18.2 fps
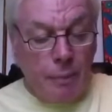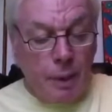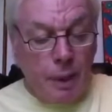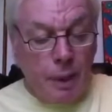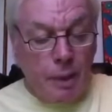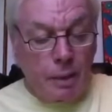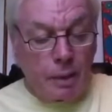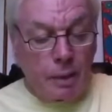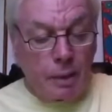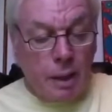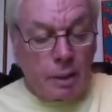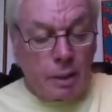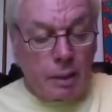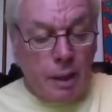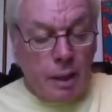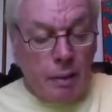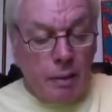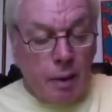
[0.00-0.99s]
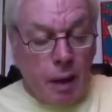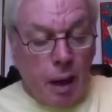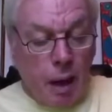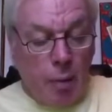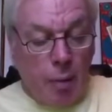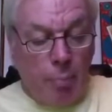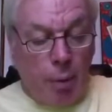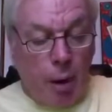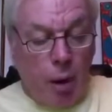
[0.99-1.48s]
It says here
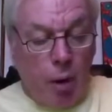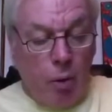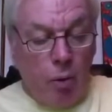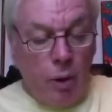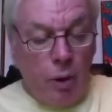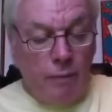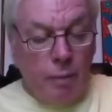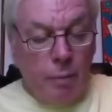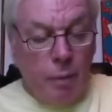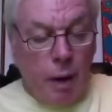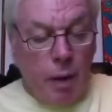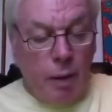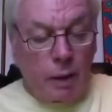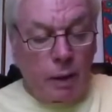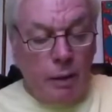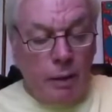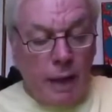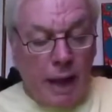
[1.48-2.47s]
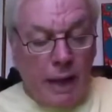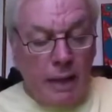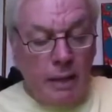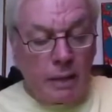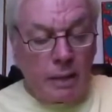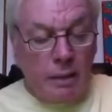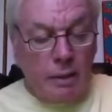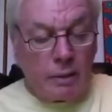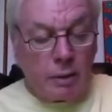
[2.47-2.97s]
a poll of American
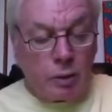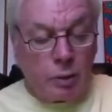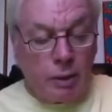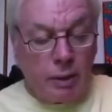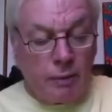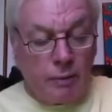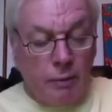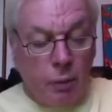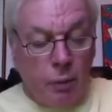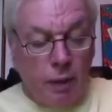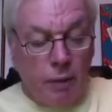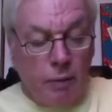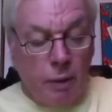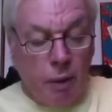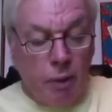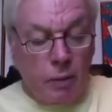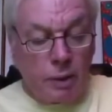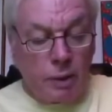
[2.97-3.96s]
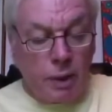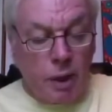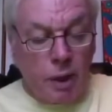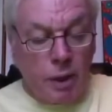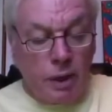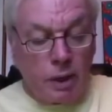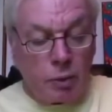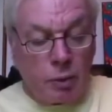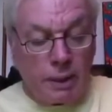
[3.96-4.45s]
18 to 24-year-olds in
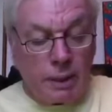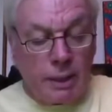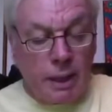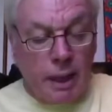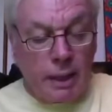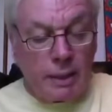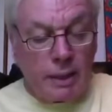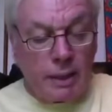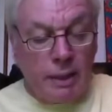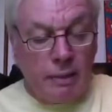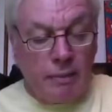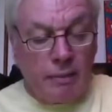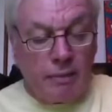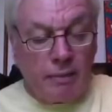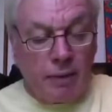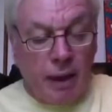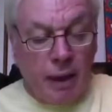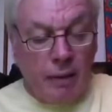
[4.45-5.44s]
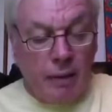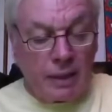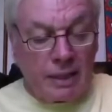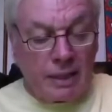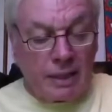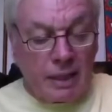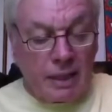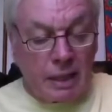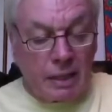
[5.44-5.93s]
early 2019 found that
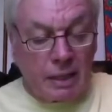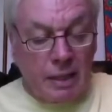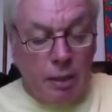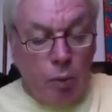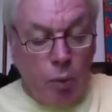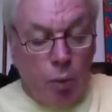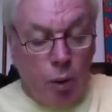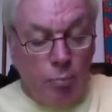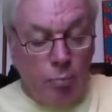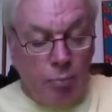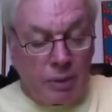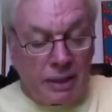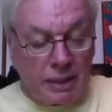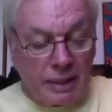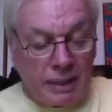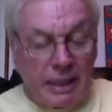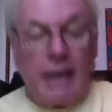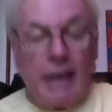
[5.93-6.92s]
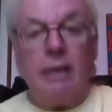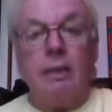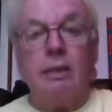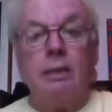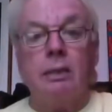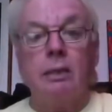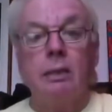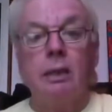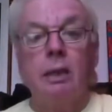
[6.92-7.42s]

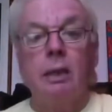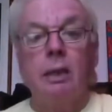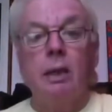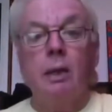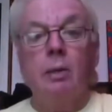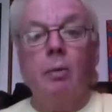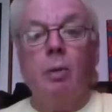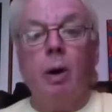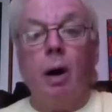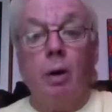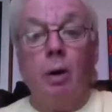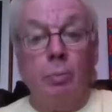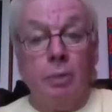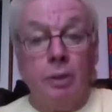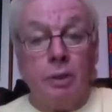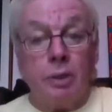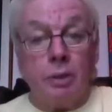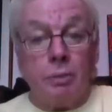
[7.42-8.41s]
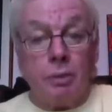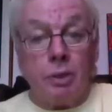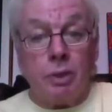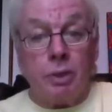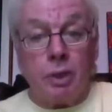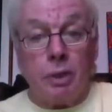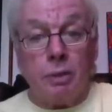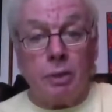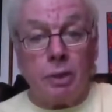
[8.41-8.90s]
61% were open to a
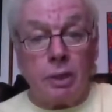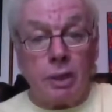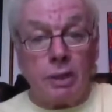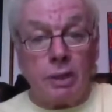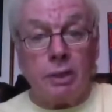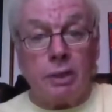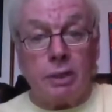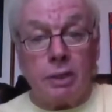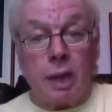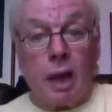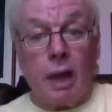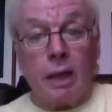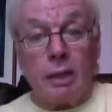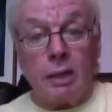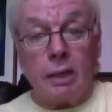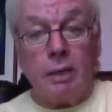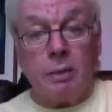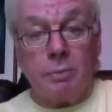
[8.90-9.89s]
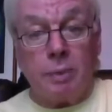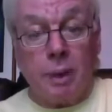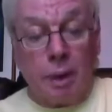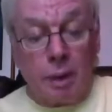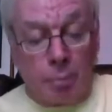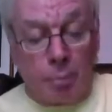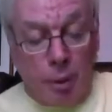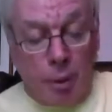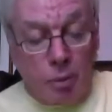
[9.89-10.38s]
socialist society. And there's been
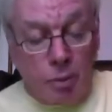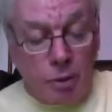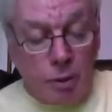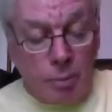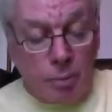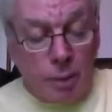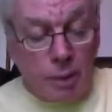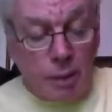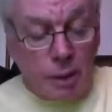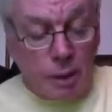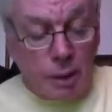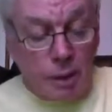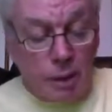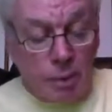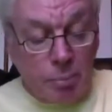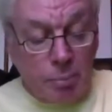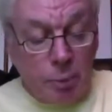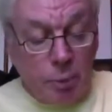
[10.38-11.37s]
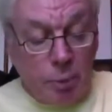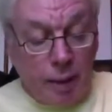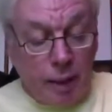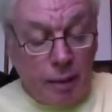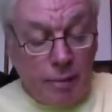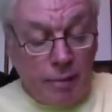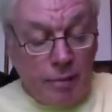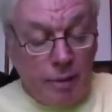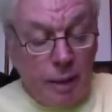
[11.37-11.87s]
other polls that basically support
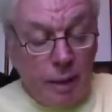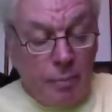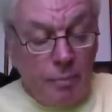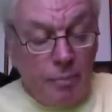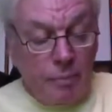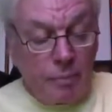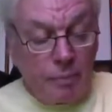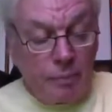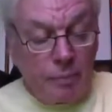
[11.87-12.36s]
that theme.